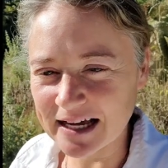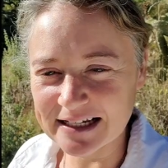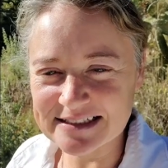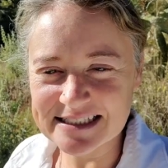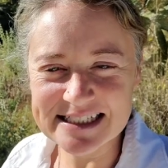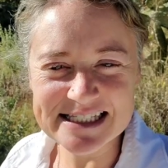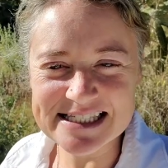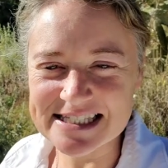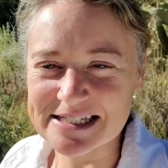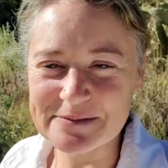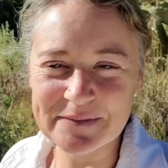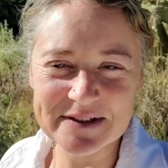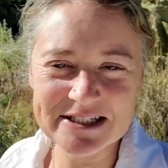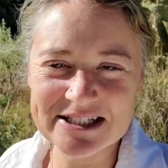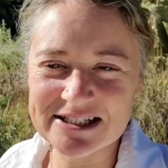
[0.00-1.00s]
didn't sleep
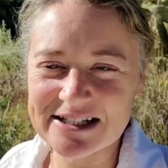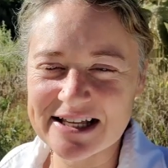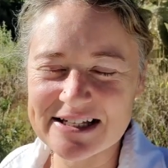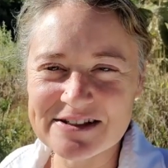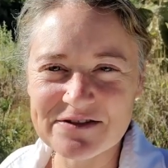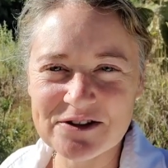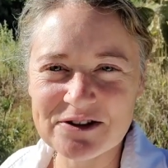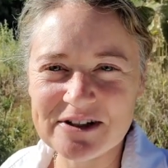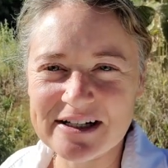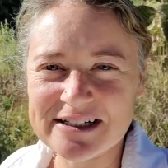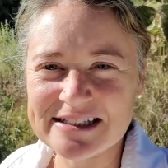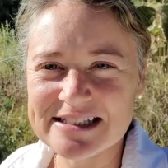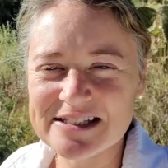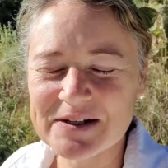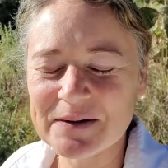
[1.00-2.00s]
much the last few
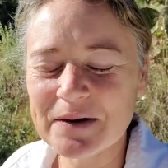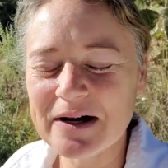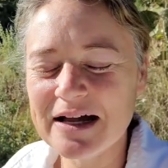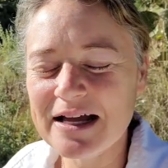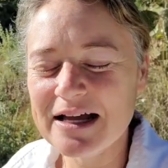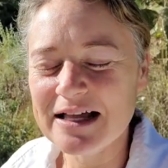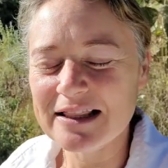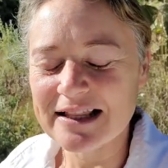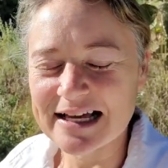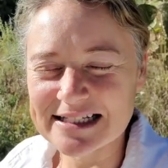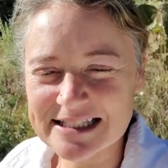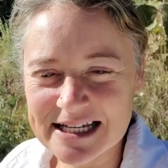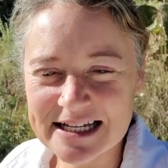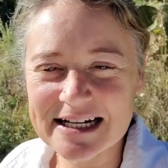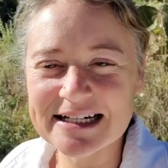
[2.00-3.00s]
nights, so last
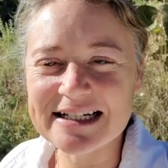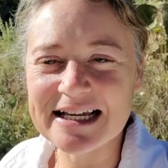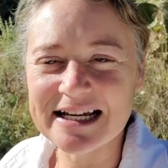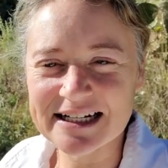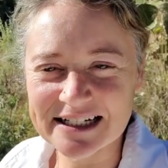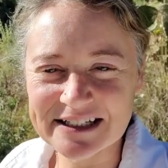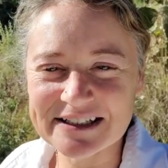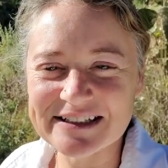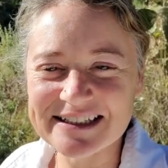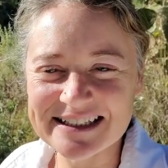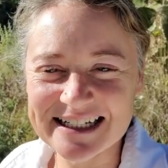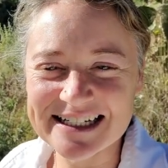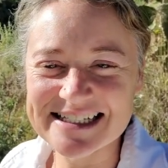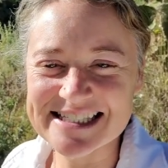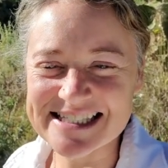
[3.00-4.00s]
night I got a good
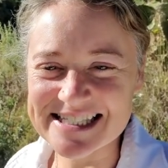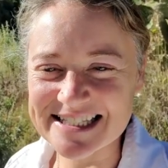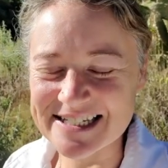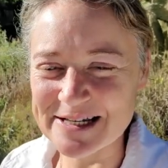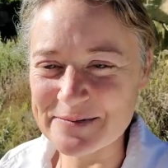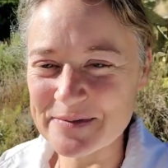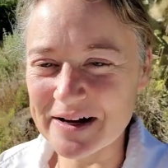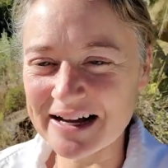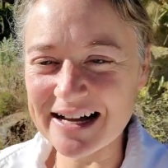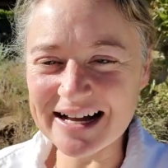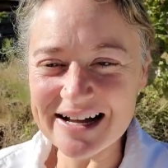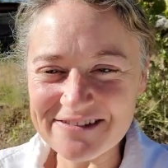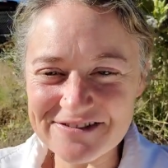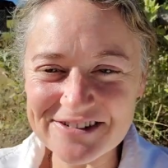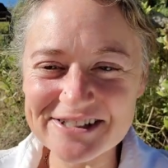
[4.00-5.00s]
night's sleep.
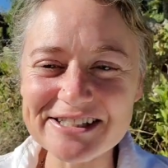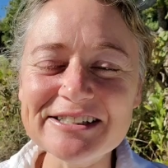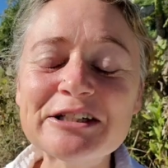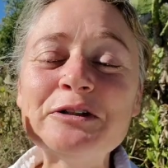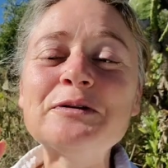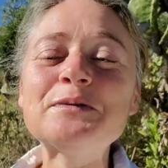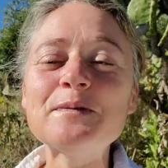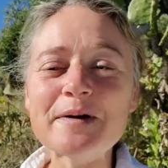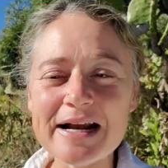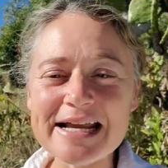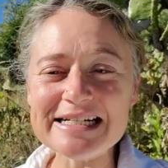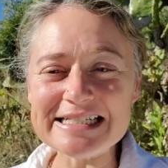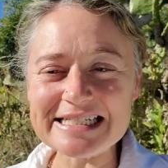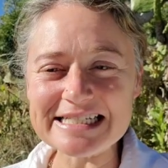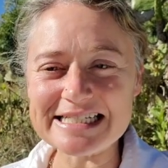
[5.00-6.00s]
I feel
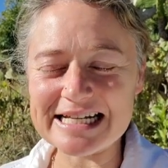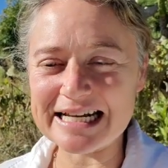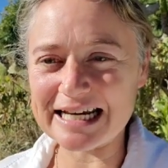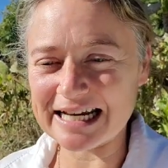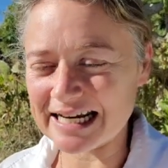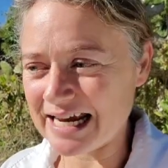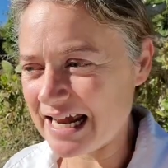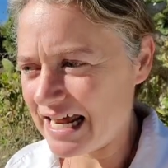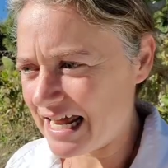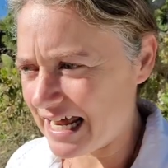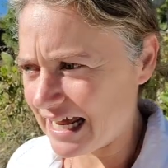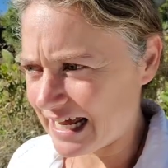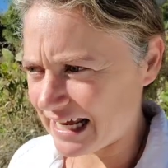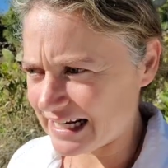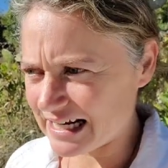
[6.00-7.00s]
great today.
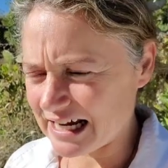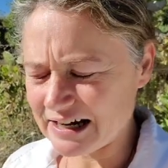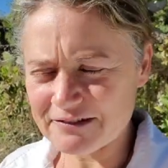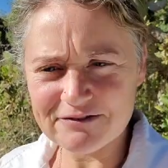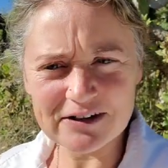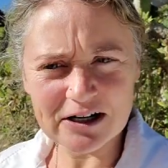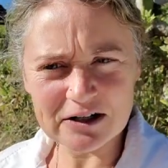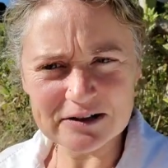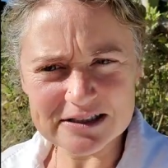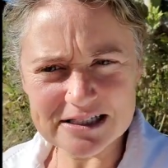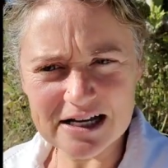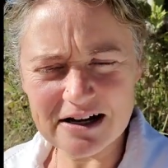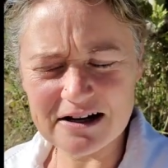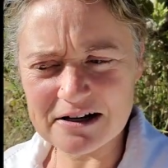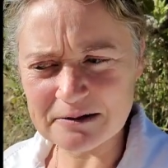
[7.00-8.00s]
And I felt,
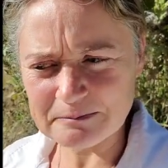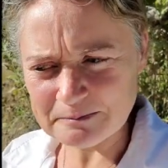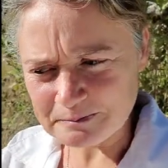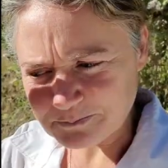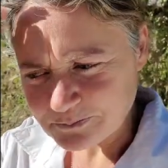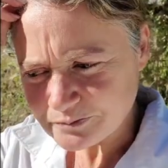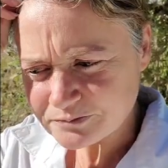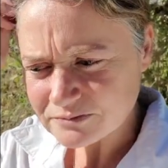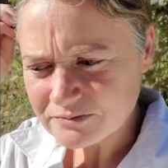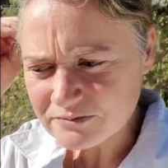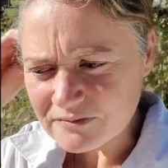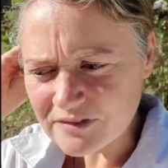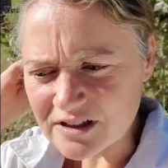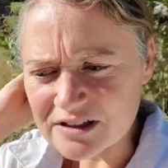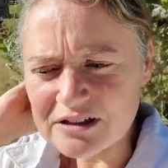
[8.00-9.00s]

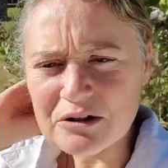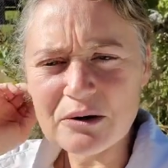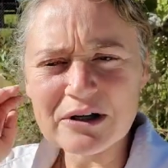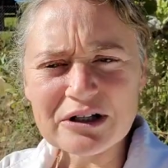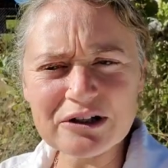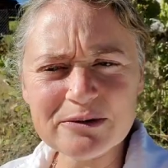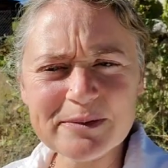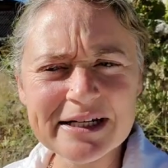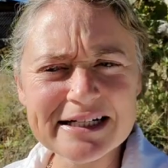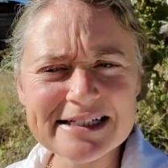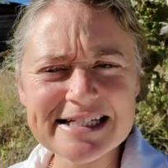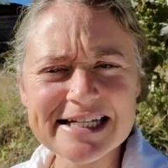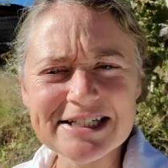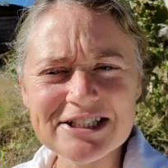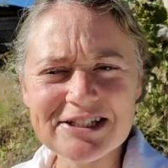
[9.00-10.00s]
a good
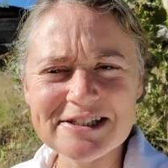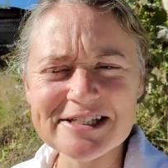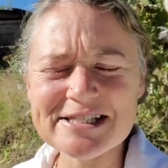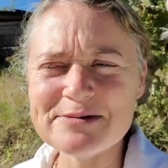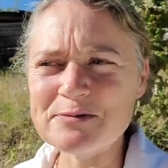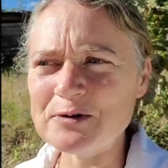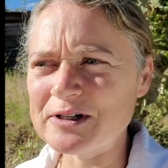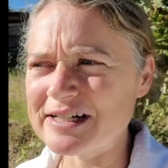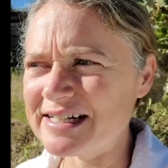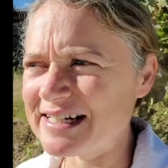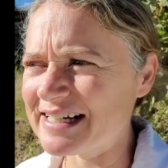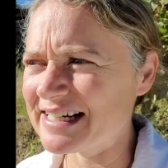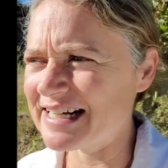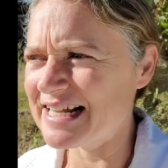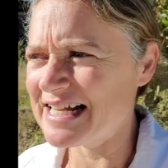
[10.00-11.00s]
meditation this
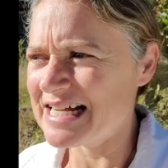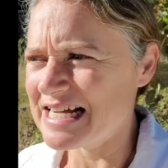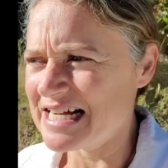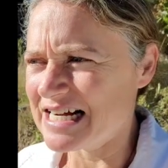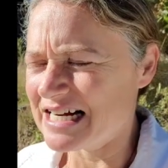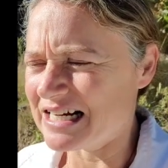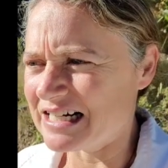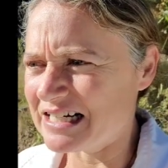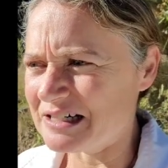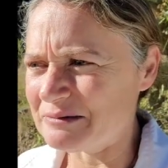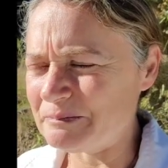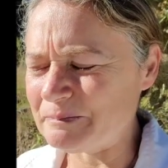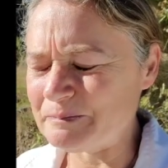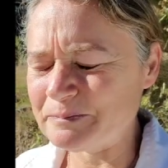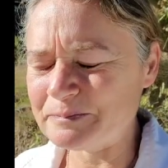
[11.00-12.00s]
morning.
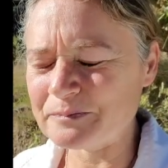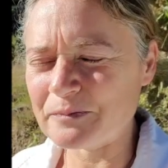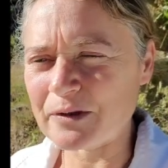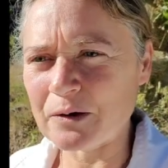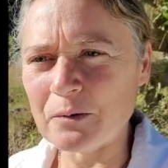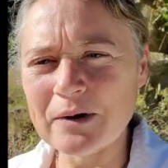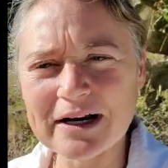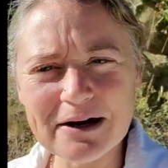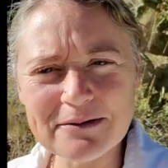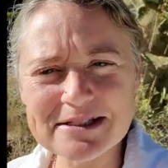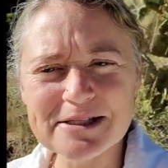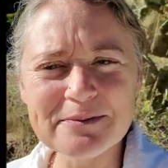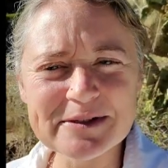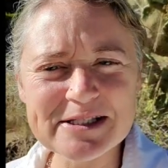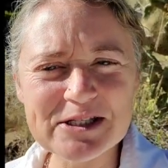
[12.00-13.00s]
And when I was
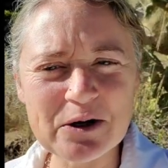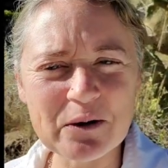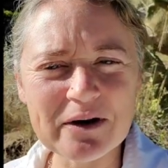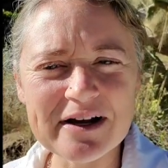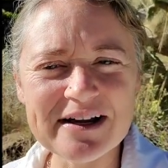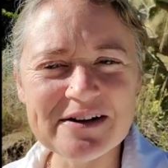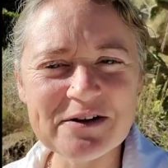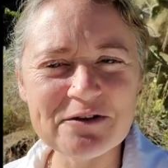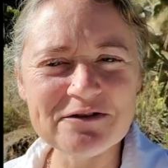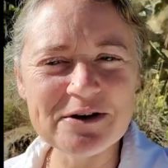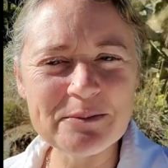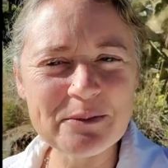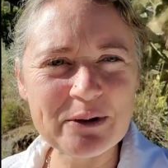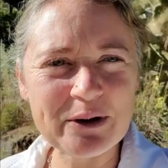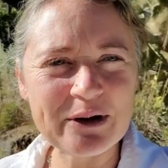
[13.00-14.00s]
in Muskota in
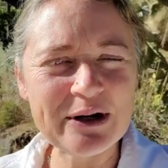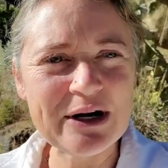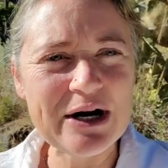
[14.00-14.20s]
November,